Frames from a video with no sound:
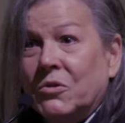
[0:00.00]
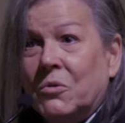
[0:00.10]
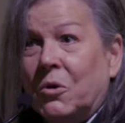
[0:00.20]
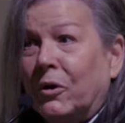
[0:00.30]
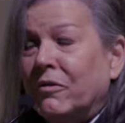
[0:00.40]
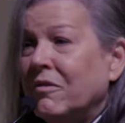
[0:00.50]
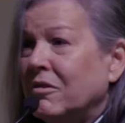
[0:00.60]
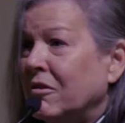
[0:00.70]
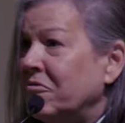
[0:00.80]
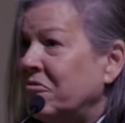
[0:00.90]
door,
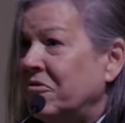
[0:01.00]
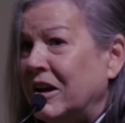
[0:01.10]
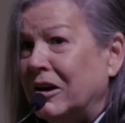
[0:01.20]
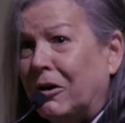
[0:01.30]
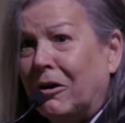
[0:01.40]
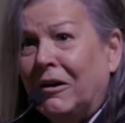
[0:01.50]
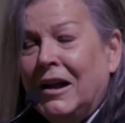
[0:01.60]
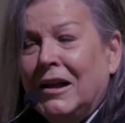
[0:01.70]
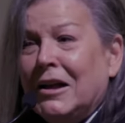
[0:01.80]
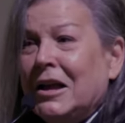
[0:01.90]
the fear,
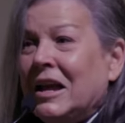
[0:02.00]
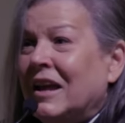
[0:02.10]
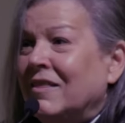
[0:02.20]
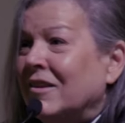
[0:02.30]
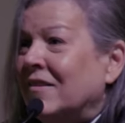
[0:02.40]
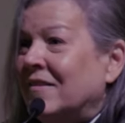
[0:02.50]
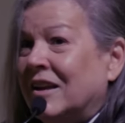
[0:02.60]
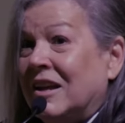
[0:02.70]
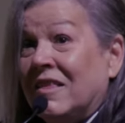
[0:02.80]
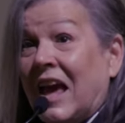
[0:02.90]
in the
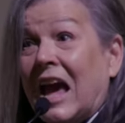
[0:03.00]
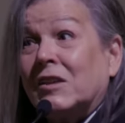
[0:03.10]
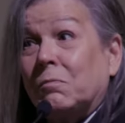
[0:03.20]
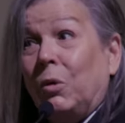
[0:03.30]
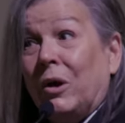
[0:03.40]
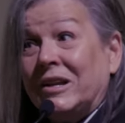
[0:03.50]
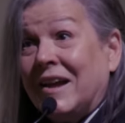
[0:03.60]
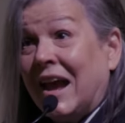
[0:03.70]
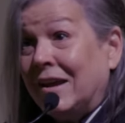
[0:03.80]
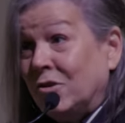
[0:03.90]
city, the
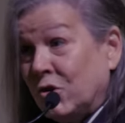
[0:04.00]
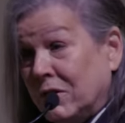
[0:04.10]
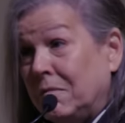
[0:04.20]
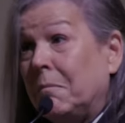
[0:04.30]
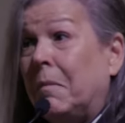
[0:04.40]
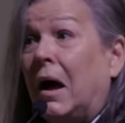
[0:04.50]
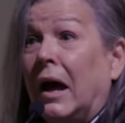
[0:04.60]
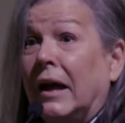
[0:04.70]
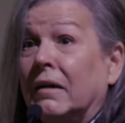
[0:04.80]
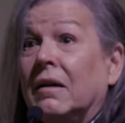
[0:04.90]
exploitation
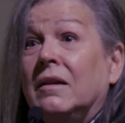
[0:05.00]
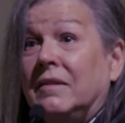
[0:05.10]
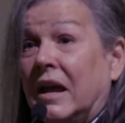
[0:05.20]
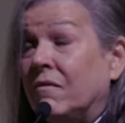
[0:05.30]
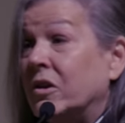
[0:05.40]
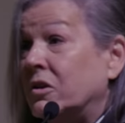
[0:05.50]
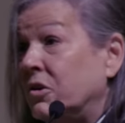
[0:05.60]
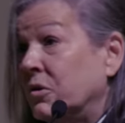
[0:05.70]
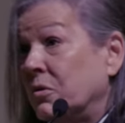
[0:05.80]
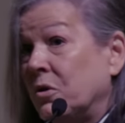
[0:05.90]
by David
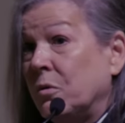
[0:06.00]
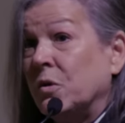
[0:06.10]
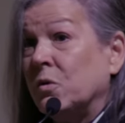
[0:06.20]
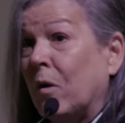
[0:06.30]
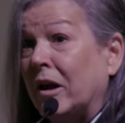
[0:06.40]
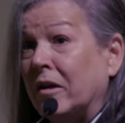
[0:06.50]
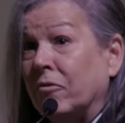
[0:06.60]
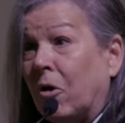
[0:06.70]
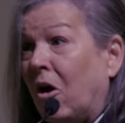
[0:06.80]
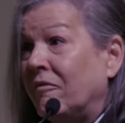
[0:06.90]
Duke, who was running
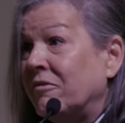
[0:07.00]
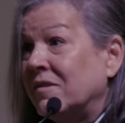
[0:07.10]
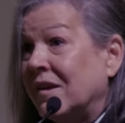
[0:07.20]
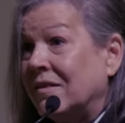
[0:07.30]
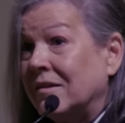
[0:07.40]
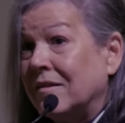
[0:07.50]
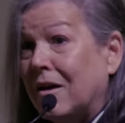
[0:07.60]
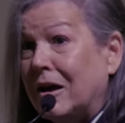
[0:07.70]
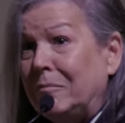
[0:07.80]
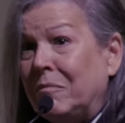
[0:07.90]
for office at the
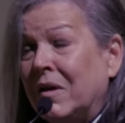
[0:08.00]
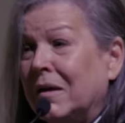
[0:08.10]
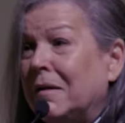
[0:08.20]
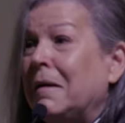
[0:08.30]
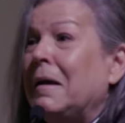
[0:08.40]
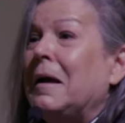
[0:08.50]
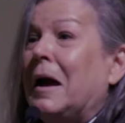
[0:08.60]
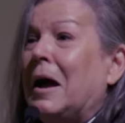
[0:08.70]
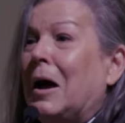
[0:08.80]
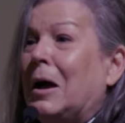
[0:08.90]
time,
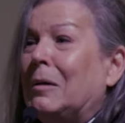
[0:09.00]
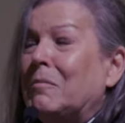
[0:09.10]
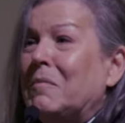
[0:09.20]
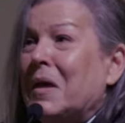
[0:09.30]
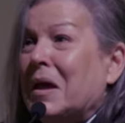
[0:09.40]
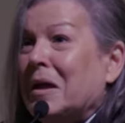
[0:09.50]
um,